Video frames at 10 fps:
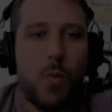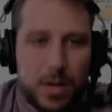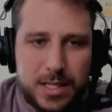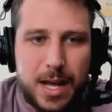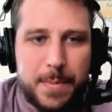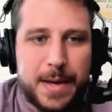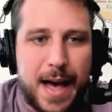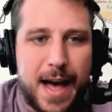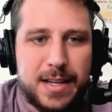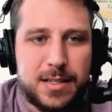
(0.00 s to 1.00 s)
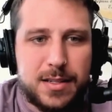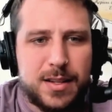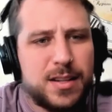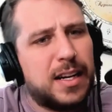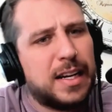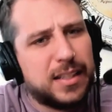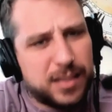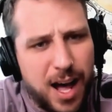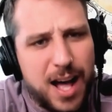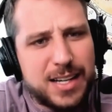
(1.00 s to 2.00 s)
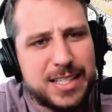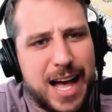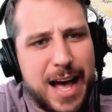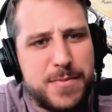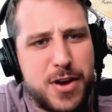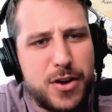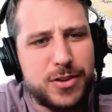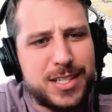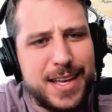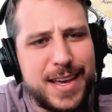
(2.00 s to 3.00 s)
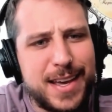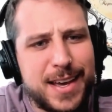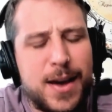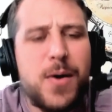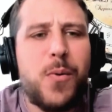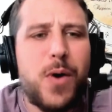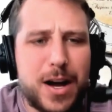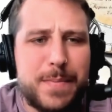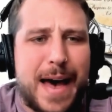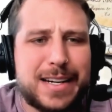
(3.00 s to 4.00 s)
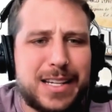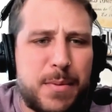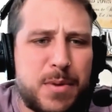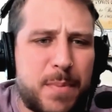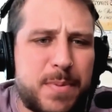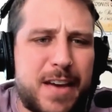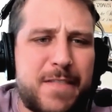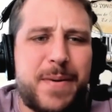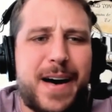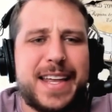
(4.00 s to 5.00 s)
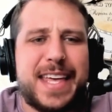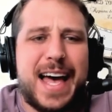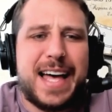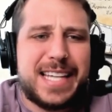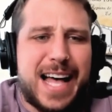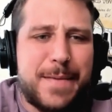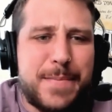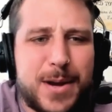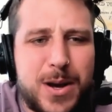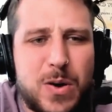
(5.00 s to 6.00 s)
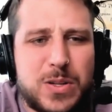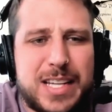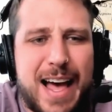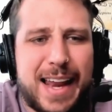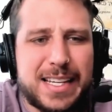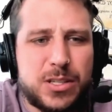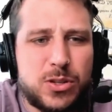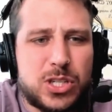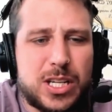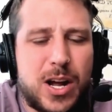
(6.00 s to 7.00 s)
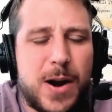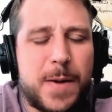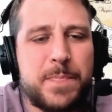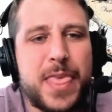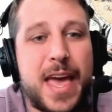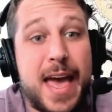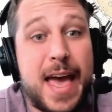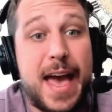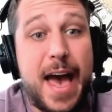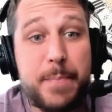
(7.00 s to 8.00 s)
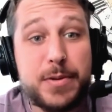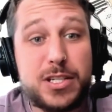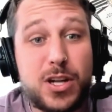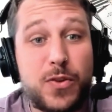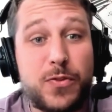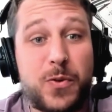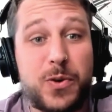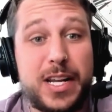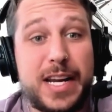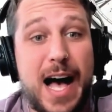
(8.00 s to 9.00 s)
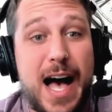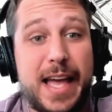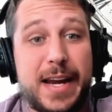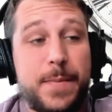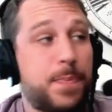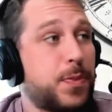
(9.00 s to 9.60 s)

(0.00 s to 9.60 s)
What's up, guys? Long time no see. Welcome back to the WRPF podcast. I'm your host, Alex Uslar. Episode 49.